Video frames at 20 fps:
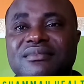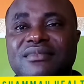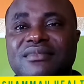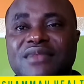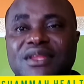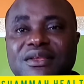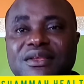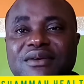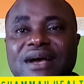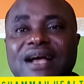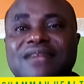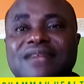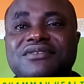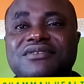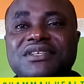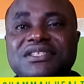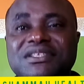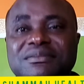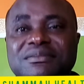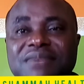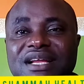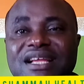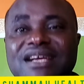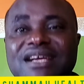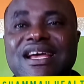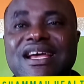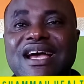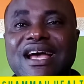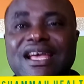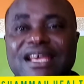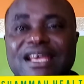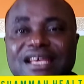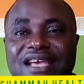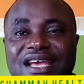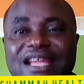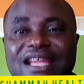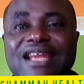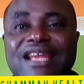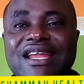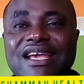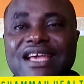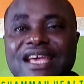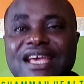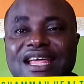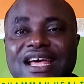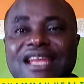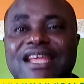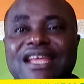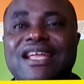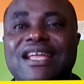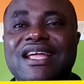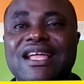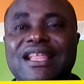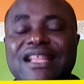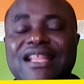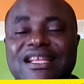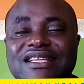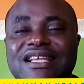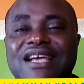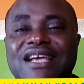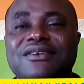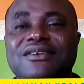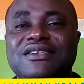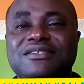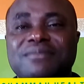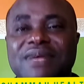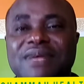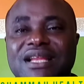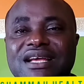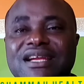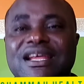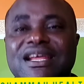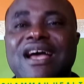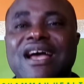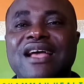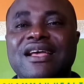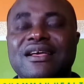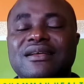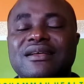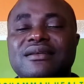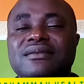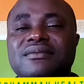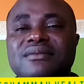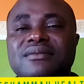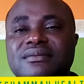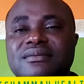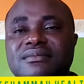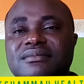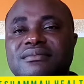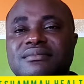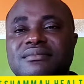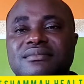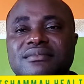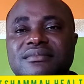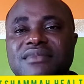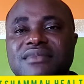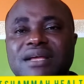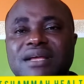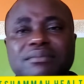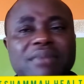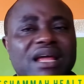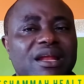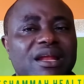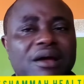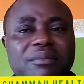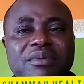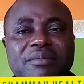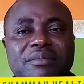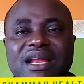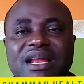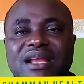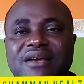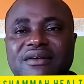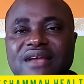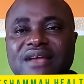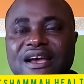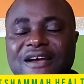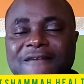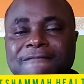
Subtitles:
You are treating malaria again and again and again. They tell you it's malaria. It might not be malaria.